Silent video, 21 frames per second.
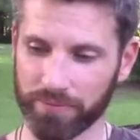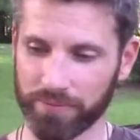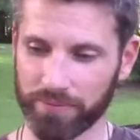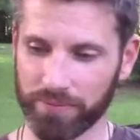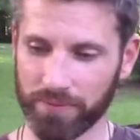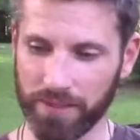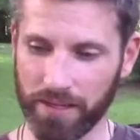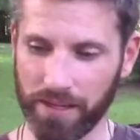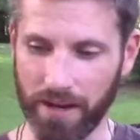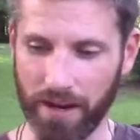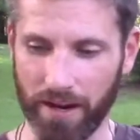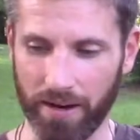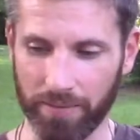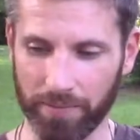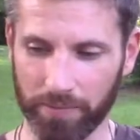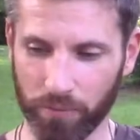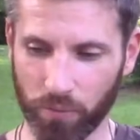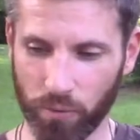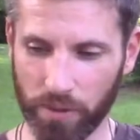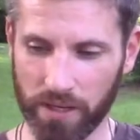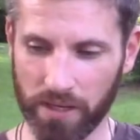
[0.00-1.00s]
yeah,
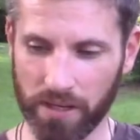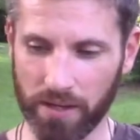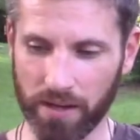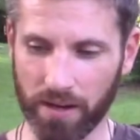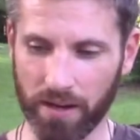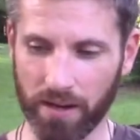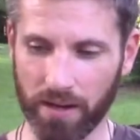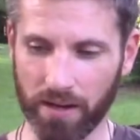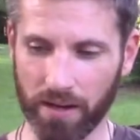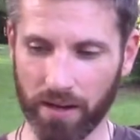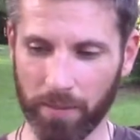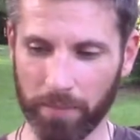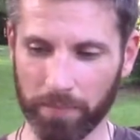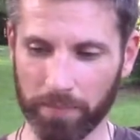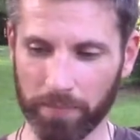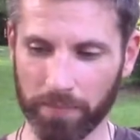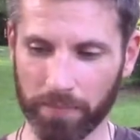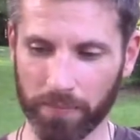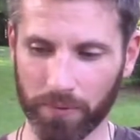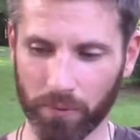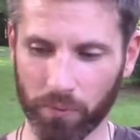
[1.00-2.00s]

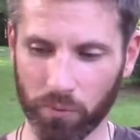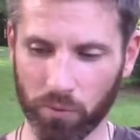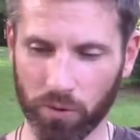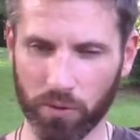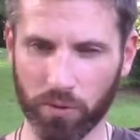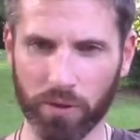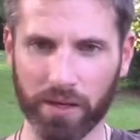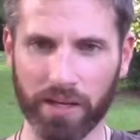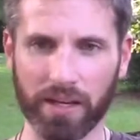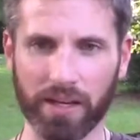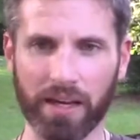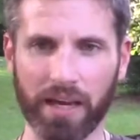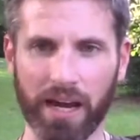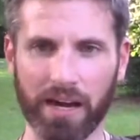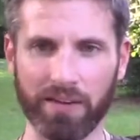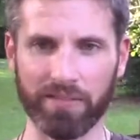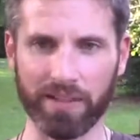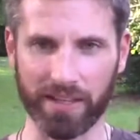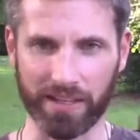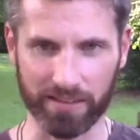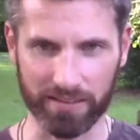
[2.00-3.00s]
we'll get kind
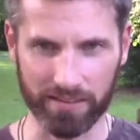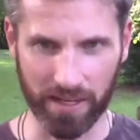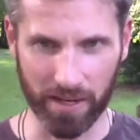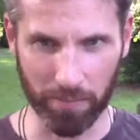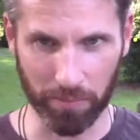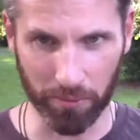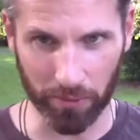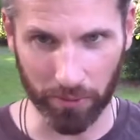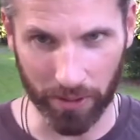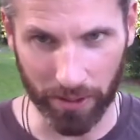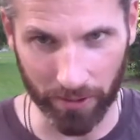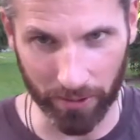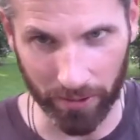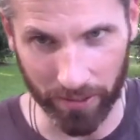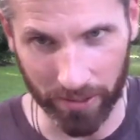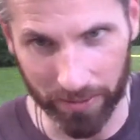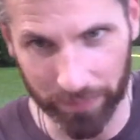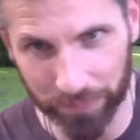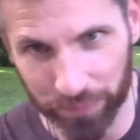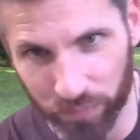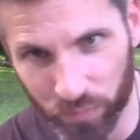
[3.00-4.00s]
of like a
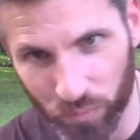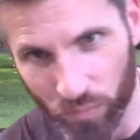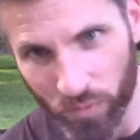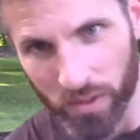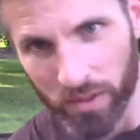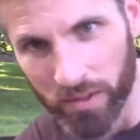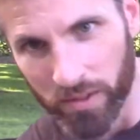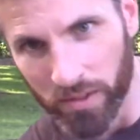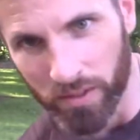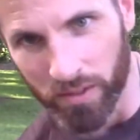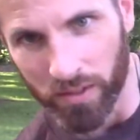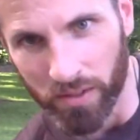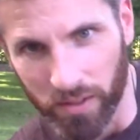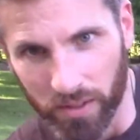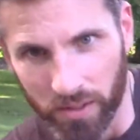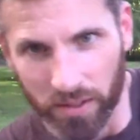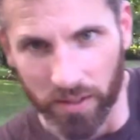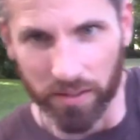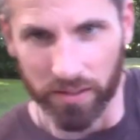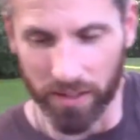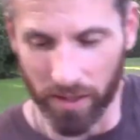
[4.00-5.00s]
temporary
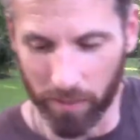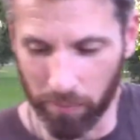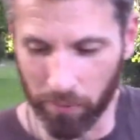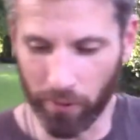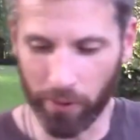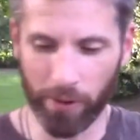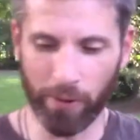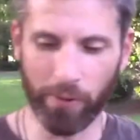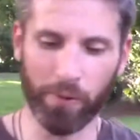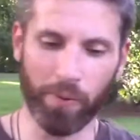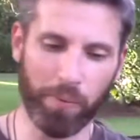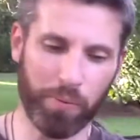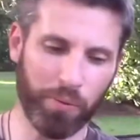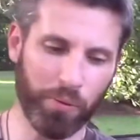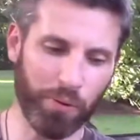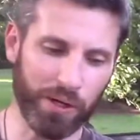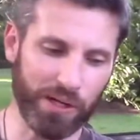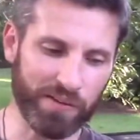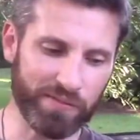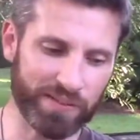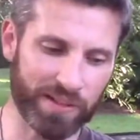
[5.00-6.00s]

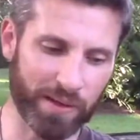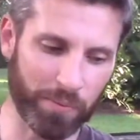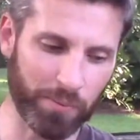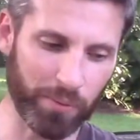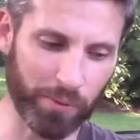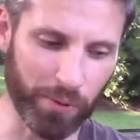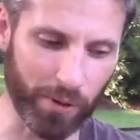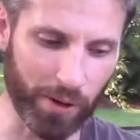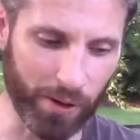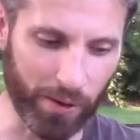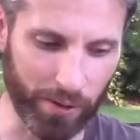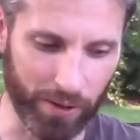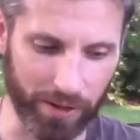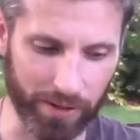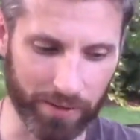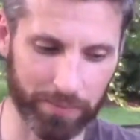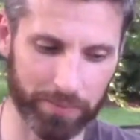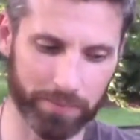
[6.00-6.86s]
reprieve, temporary